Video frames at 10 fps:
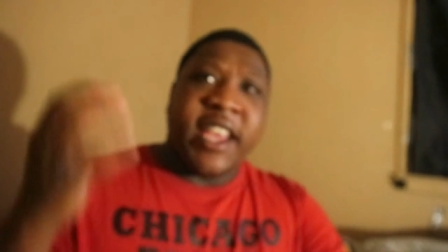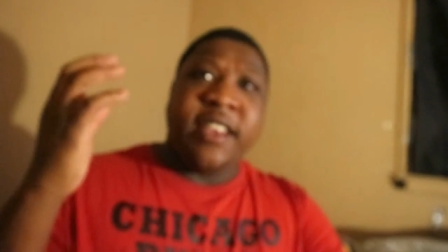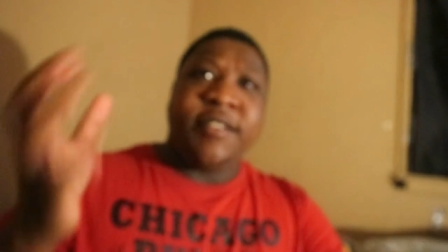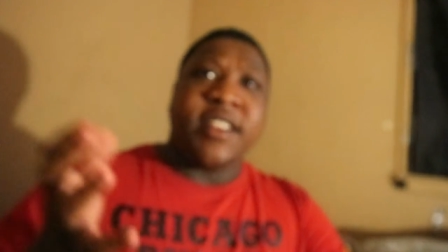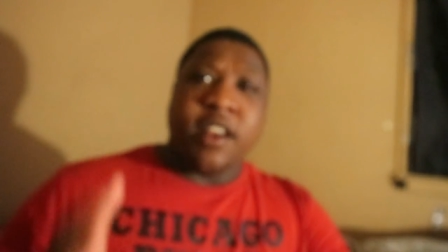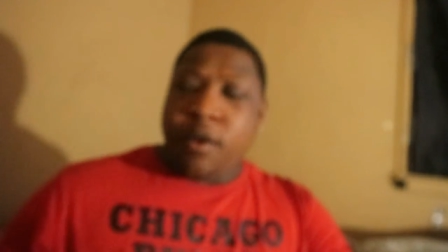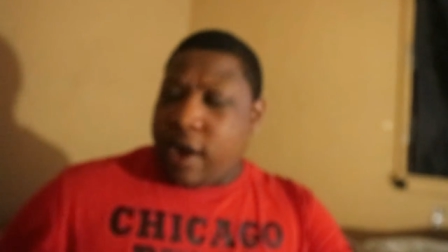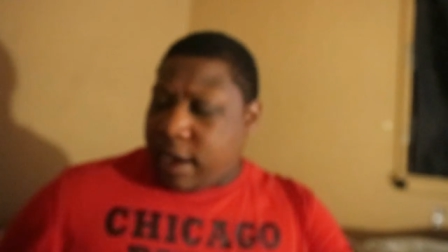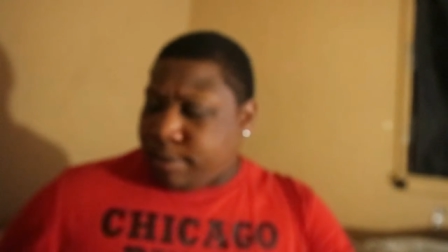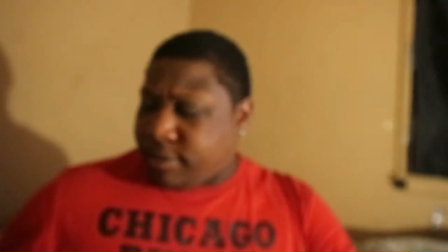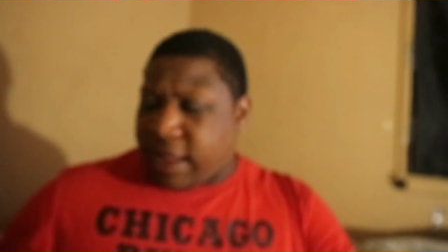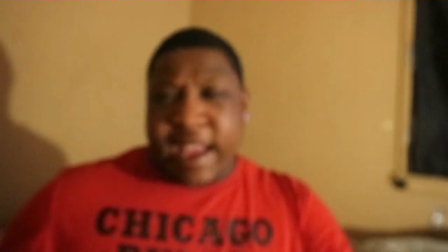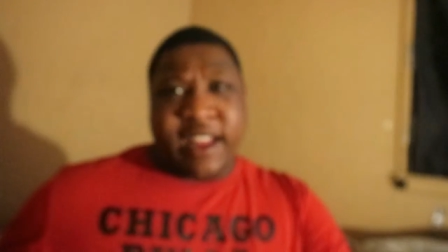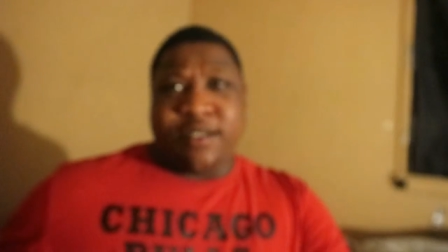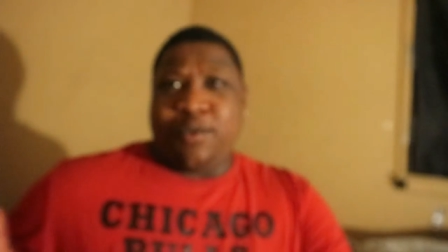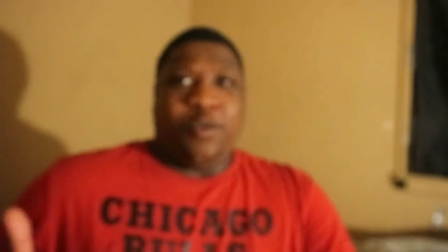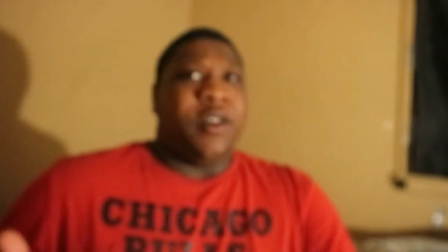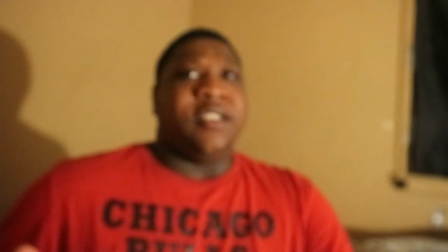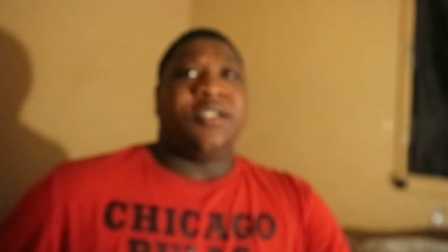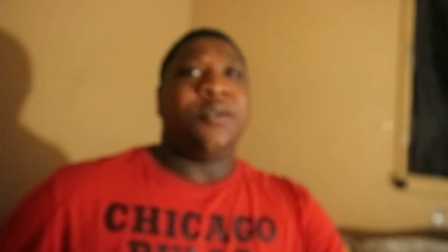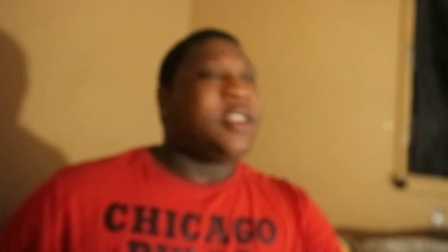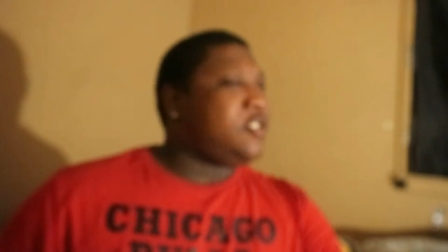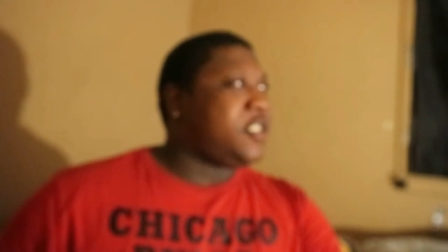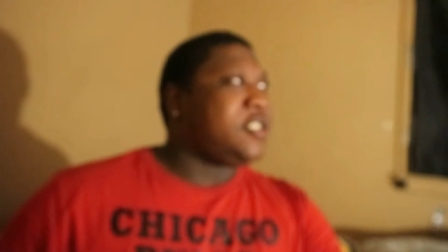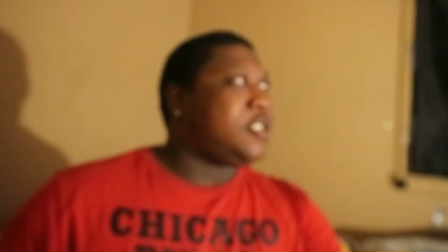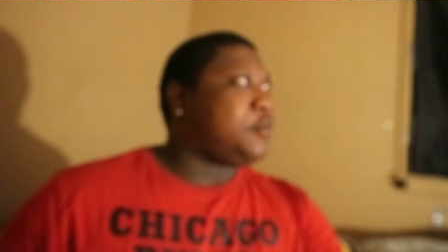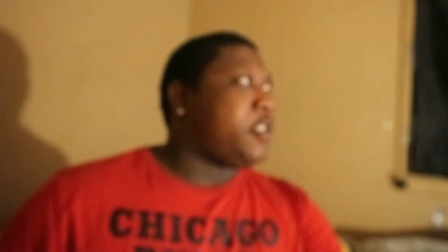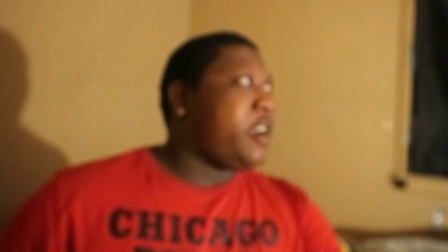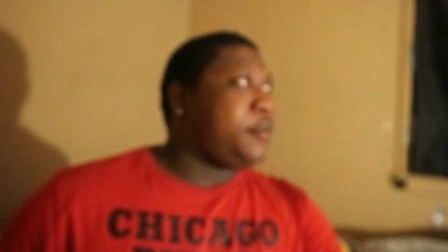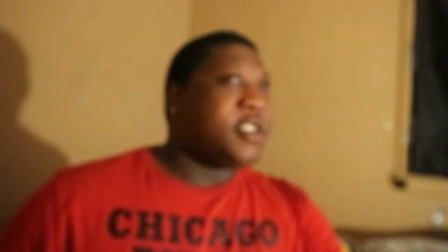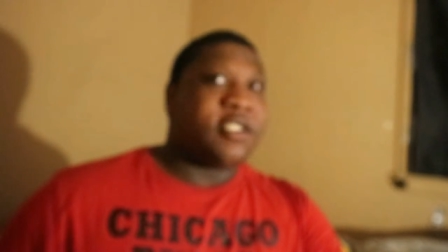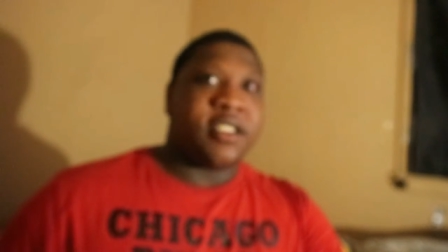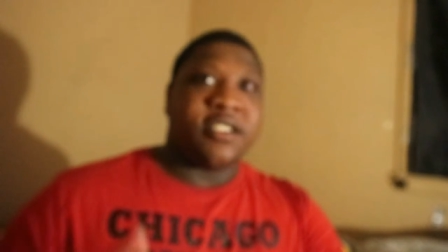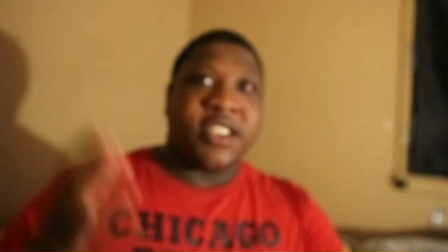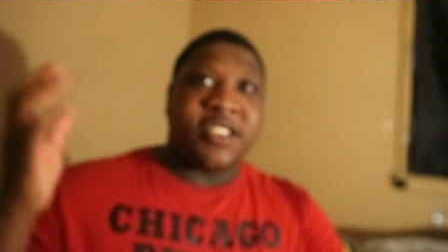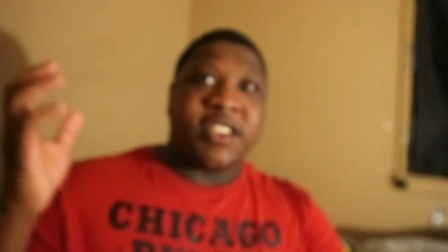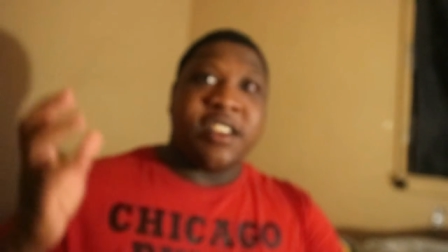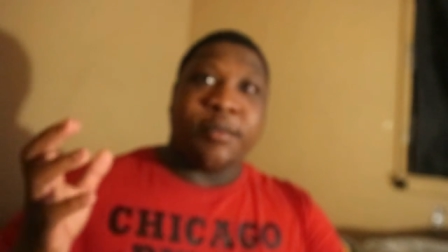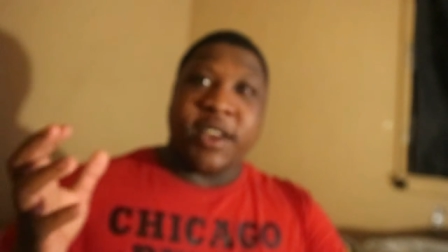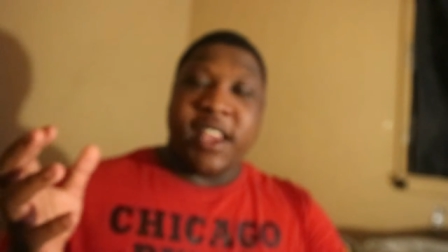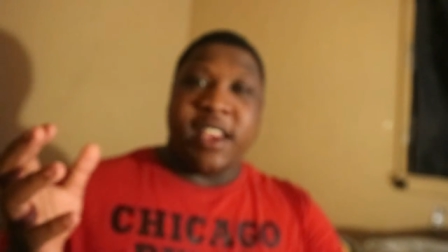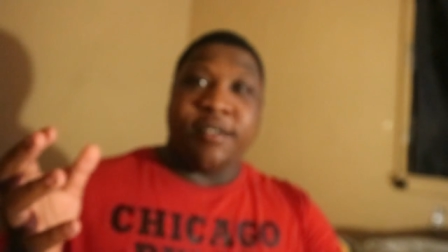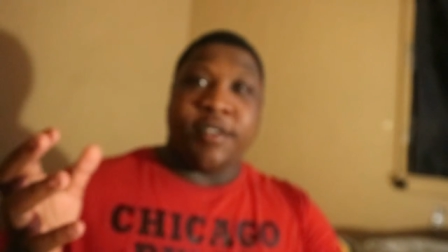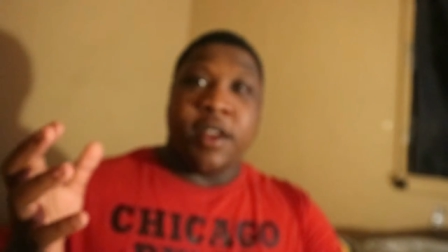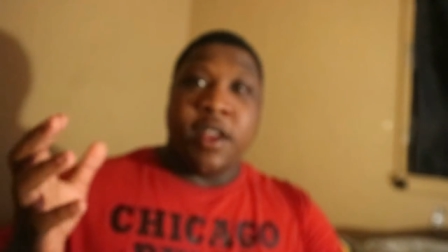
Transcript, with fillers: even though I'm at what 200 subscribers, she still believe.